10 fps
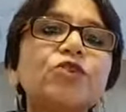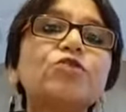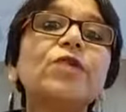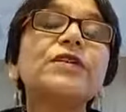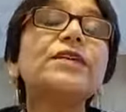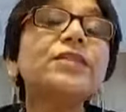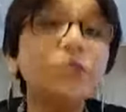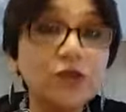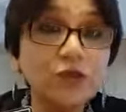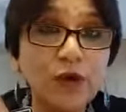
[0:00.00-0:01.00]
to us. And
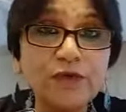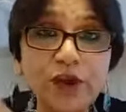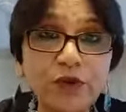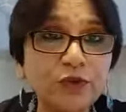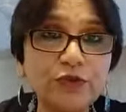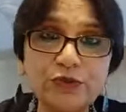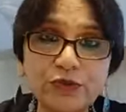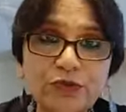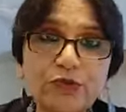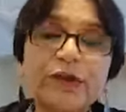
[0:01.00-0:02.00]
this is what we are going to
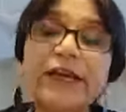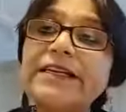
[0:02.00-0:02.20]
do.